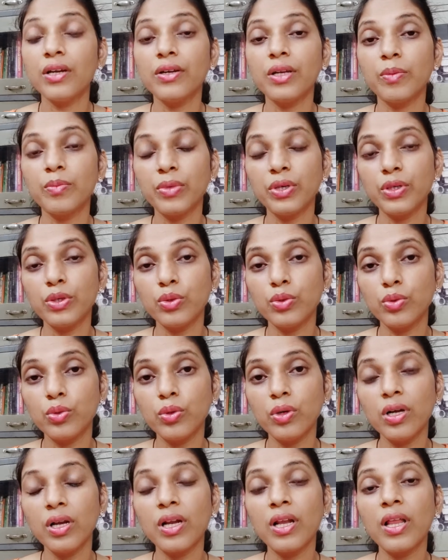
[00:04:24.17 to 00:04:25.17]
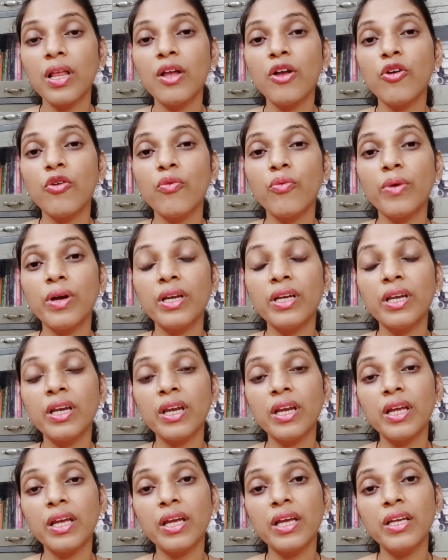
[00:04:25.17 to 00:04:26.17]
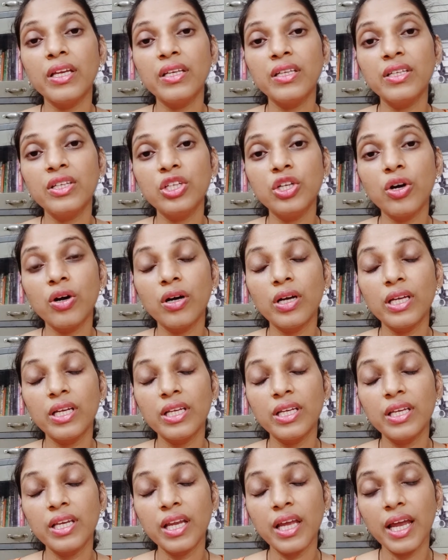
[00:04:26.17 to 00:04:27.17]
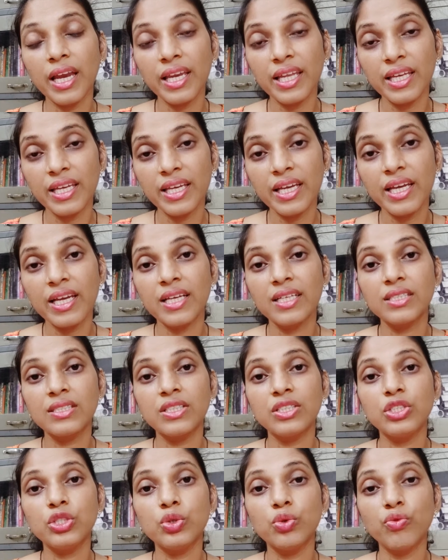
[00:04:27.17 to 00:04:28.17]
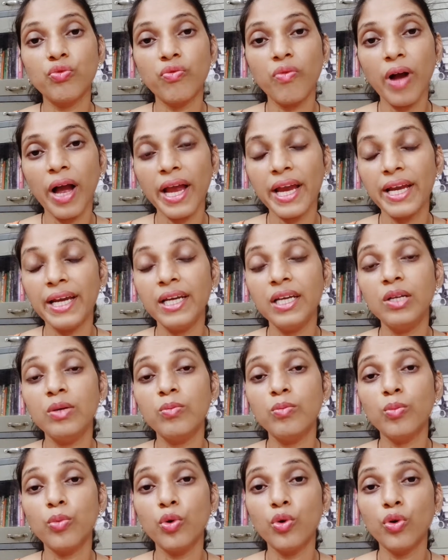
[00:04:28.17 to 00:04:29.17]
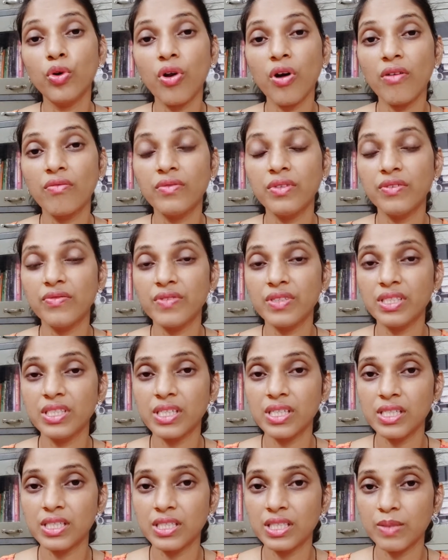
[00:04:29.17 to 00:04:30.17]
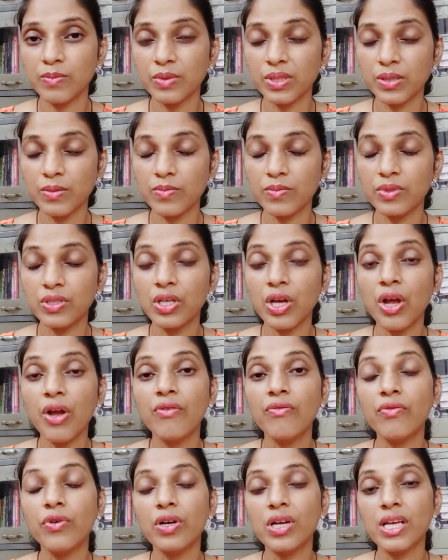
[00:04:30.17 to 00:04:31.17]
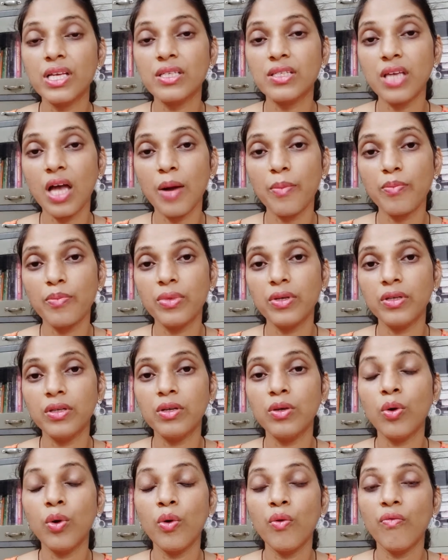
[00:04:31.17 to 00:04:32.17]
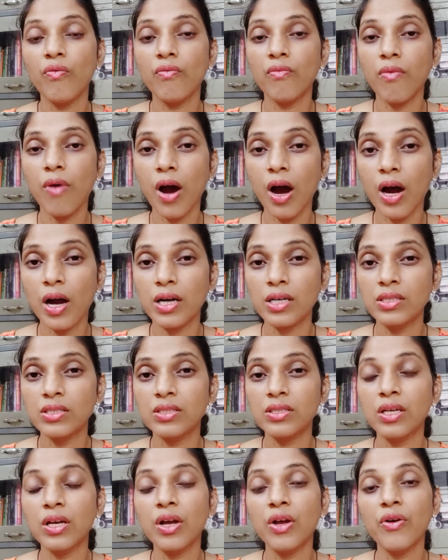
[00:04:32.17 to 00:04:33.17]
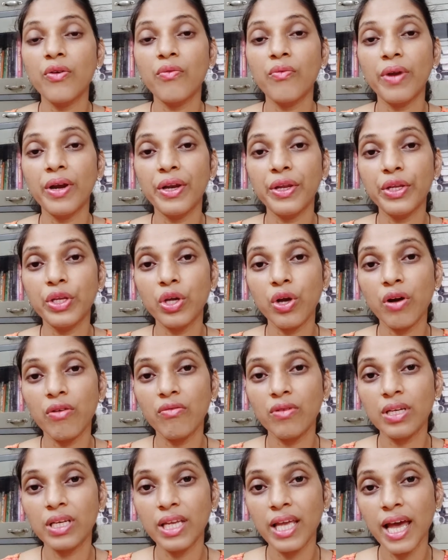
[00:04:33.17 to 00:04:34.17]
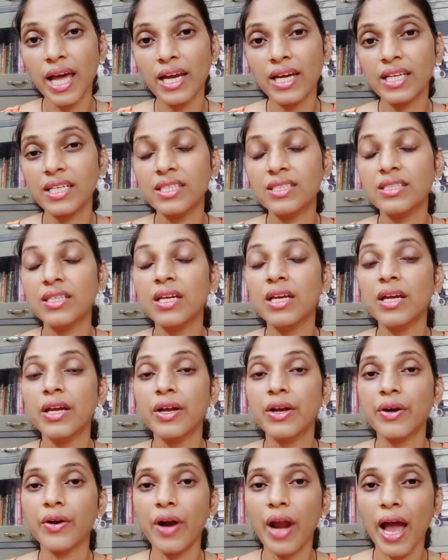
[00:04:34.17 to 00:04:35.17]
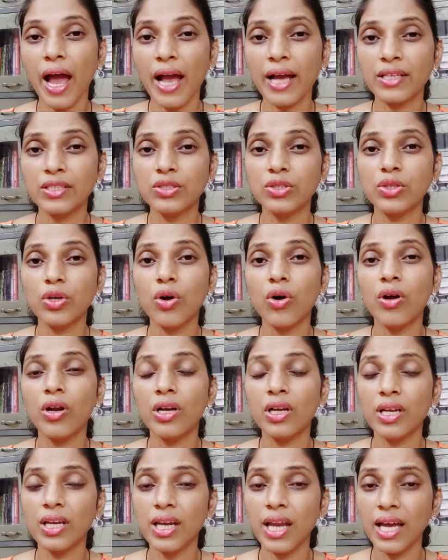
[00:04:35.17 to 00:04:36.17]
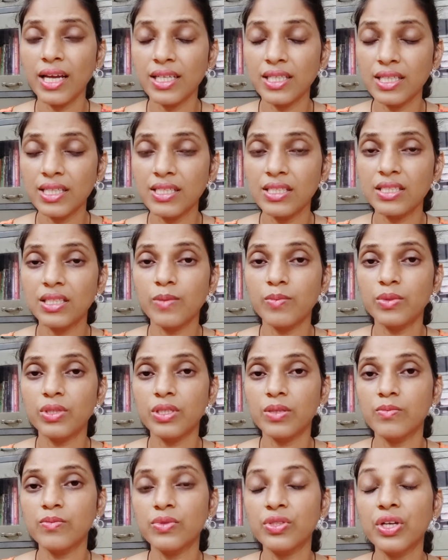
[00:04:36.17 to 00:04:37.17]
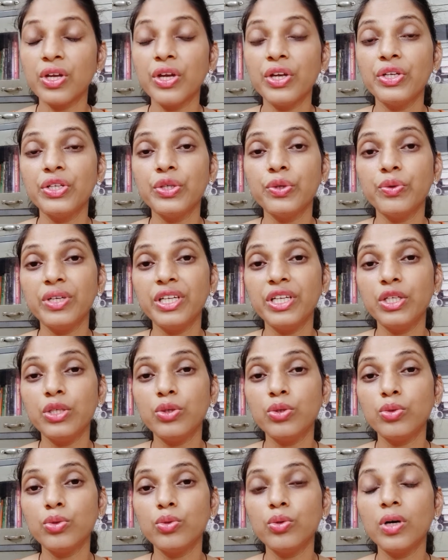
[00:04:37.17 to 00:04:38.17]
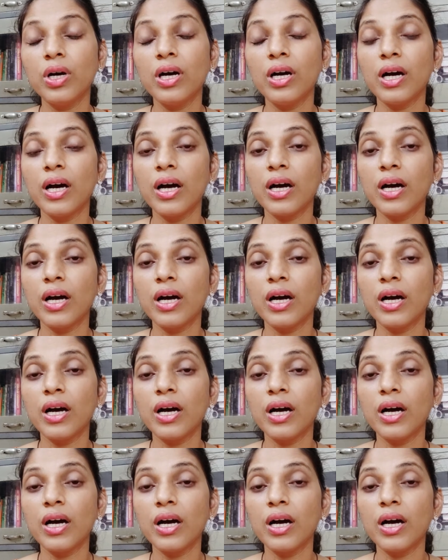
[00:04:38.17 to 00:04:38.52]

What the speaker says: Number two, when in any case you find more of the physical symptoms, for example warts, varicose vulgaris, cracks, or like these symptoms, you need to